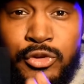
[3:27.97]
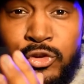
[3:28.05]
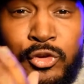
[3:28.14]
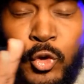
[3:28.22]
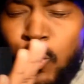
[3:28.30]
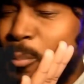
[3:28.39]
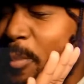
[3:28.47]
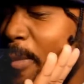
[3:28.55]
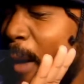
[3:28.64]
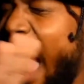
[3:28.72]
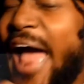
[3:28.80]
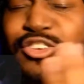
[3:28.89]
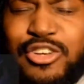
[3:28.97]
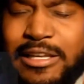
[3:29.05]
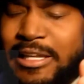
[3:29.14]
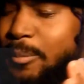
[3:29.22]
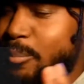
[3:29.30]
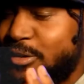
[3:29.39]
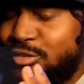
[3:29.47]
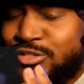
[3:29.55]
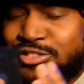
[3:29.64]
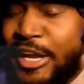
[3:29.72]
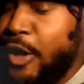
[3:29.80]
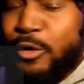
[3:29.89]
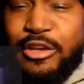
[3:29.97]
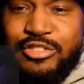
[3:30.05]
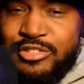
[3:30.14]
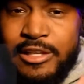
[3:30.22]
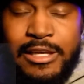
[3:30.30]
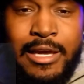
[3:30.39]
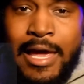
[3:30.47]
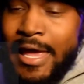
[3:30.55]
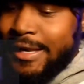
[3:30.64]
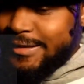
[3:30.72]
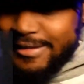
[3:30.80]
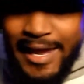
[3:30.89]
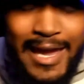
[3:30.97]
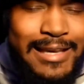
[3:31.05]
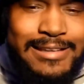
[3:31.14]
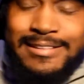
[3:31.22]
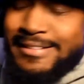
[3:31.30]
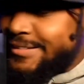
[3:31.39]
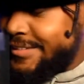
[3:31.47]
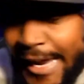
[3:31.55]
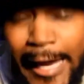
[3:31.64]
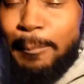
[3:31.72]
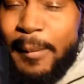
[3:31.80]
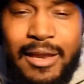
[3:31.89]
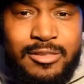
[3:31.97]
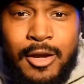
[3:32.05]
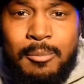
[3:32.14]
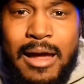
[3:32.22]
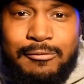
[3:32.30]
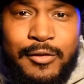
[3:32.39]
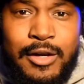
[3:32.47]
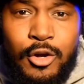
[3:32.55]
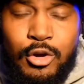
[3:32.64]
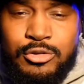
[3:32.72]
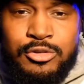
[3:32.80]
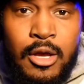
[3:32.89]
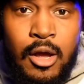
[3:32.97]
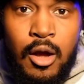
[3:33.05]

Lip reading: you magically, mysteriously dig deep into my videos,